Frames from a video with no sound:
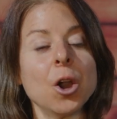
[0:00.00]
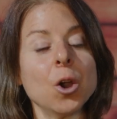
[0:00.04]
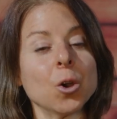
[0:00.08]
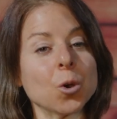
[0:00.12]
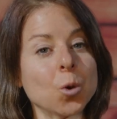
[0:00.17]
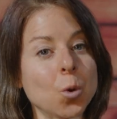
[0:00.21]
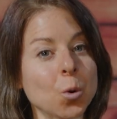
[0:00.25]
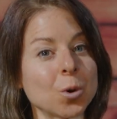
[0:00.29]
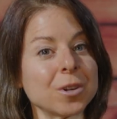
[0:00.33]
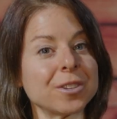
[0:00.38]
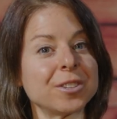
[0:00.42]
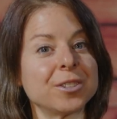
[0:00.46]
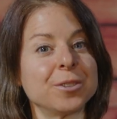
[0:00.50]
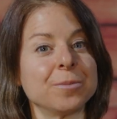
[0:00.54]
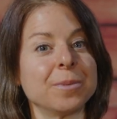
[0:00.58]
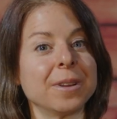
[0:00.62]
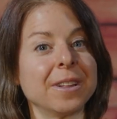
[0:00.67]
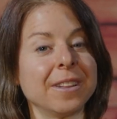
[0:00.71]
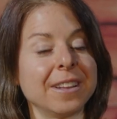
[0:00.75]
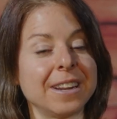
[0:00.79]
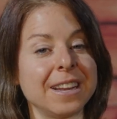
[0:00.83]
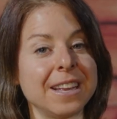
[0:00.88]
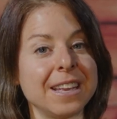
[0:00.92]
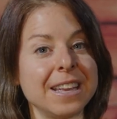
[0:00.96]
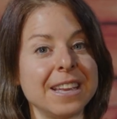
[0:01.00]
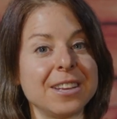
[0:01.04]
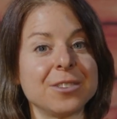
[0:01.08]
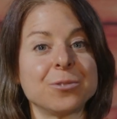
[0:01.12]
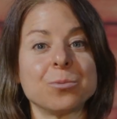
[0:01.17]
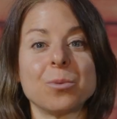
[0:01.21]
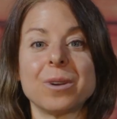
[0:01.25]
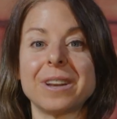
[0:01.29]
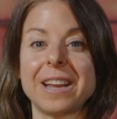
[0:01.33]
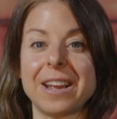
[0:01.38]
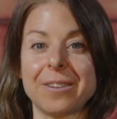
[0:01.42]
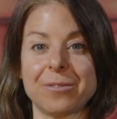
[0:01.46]
core stability is
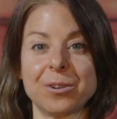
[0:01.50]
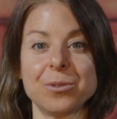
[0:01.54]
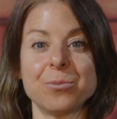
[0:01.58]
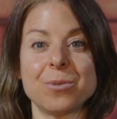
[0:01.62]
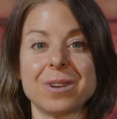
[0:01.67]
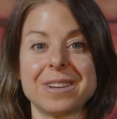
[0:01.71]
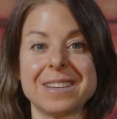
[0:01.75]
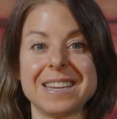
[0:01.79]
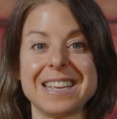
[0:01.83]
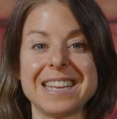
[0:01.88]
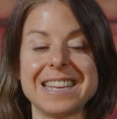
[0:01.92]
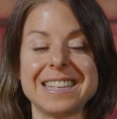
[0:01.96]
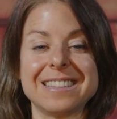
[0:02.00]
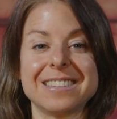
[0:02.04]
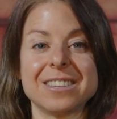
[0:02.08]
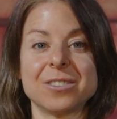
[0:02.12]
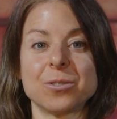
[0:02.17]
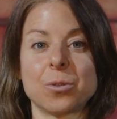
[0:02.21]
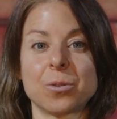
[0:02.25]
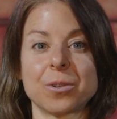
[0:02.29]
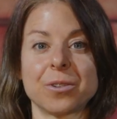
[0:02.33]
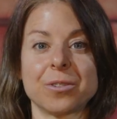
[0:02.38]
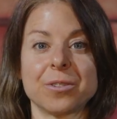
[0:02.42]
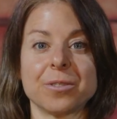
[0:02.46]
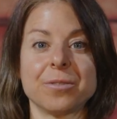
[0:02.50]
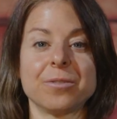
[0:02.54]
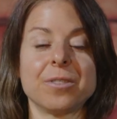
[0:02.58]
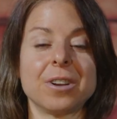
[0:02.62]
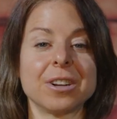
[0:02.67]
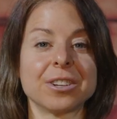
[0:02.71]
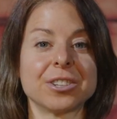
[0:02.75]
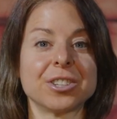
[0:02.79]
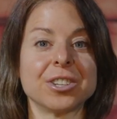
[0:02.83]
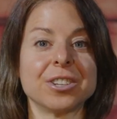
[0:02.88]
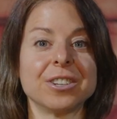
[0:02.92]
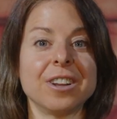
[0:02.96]
what everyone needs in order to
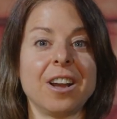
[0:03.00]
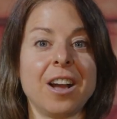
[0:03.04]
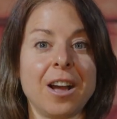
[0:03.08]
function